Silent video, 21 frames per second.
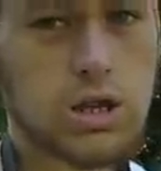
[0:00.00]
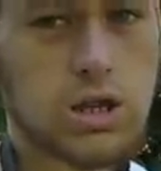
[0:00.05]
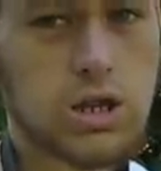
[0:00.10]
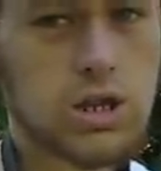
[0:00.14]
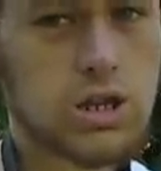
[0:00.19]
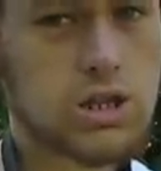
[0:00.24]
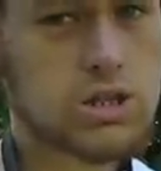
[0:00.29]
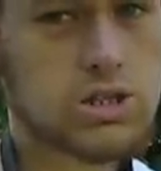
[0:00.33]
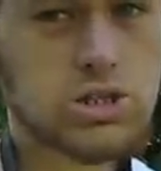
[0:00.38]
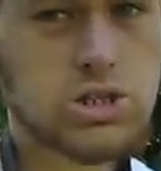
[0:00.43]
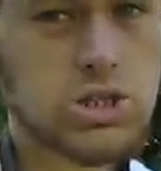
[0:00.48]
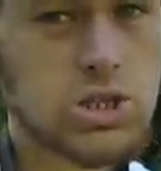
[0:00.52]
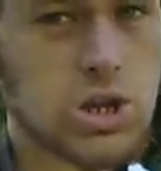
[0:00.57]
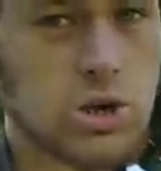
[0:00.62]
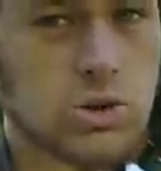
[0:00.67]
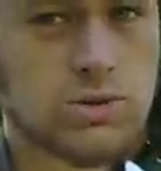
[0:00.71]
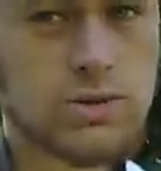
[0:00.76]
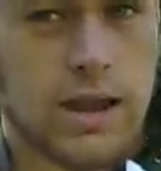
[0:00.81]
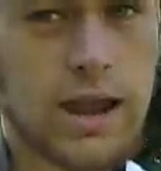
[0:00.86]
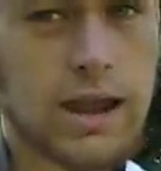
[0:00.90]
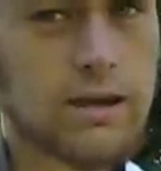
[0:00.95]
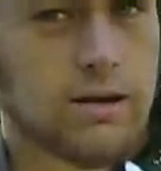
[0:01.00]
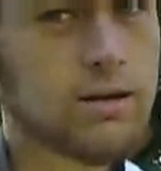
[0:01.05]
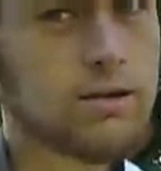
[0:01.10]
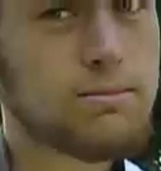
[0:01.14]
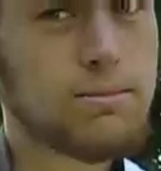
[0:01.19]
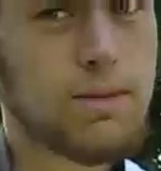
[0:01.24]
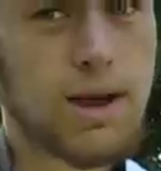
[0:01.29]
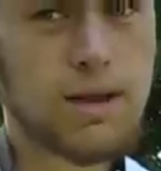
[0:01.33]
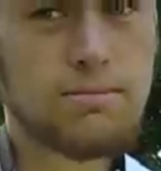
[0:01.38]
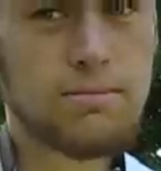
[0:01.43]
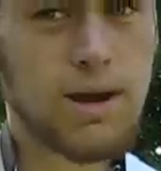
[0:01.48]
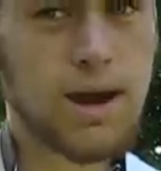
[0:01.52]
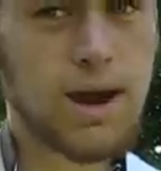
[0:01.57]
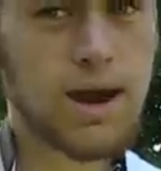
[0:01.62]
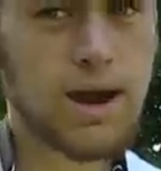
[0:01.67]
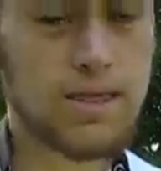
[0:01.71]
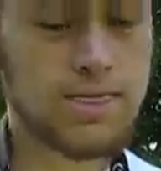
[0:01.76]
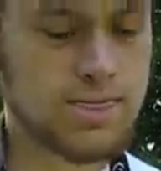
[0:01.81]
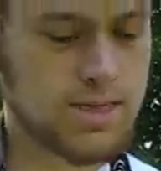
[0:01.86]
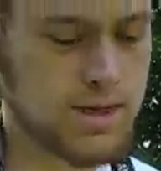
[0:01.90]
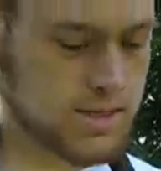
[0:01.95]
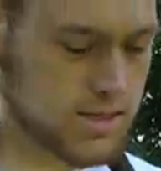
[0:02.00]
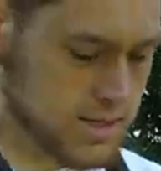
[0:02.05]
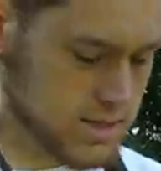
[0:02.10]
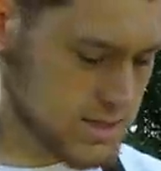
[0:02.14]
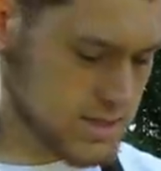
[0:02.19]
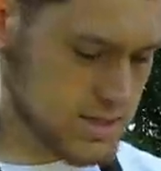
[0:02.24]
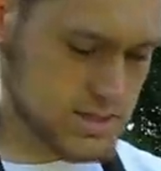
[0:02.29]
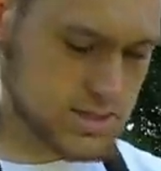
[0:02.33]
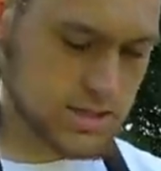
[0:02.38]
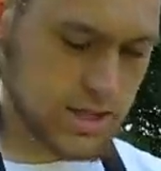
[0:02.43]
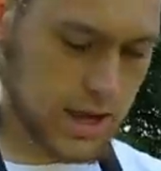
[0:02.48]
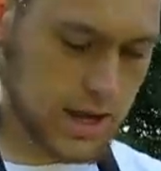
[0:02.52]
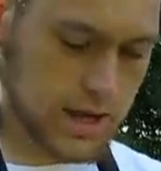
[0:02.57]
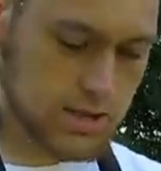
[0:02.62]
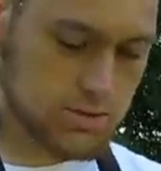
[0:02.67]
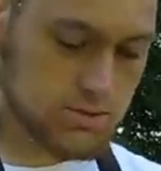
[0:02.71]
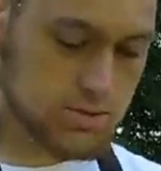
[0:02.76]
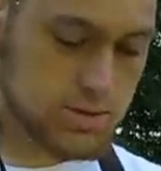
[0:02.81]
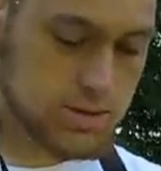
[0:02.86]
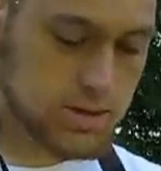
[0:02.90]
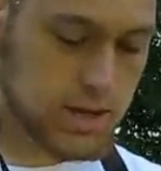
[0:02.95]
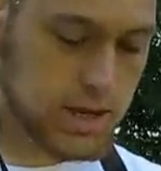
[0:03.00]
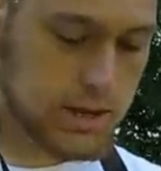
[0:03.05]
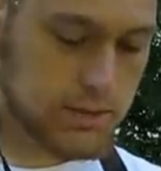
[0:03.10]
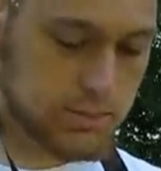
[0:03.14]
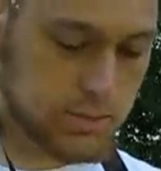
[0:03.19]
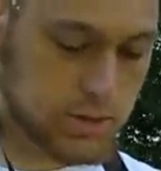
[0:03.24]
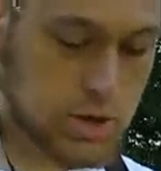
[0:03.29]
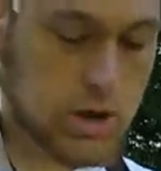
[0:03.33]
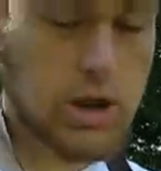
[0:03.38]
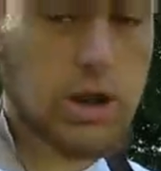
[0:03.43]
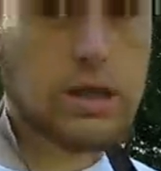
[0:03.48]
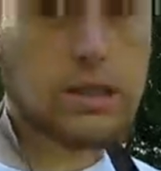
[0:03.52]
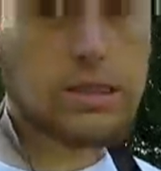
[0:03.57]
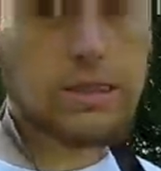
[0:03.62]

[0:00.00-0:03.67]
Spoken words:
It's no doubt in my mind that this is not a great camera.